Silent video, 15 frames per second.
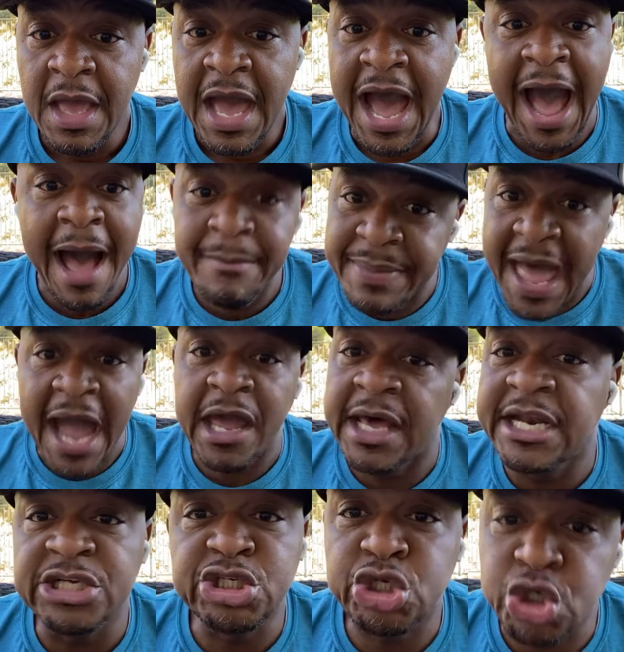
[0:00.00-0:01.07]
I'm not
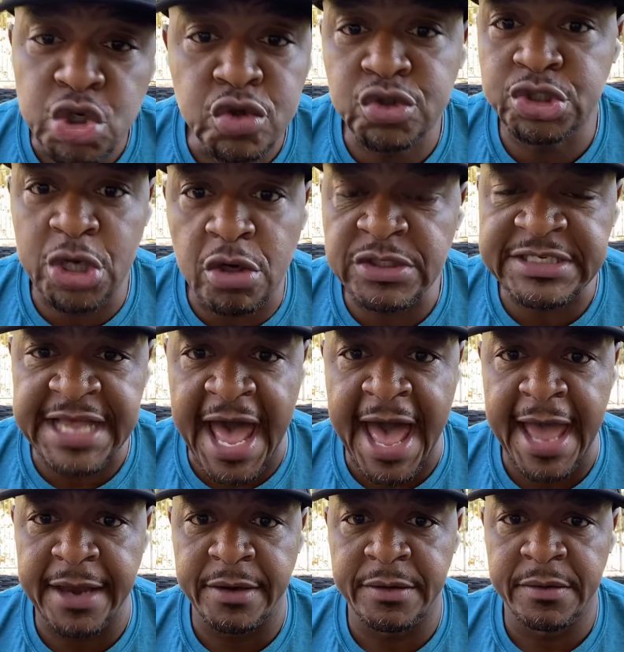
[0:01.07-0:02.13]
gonna choose no side.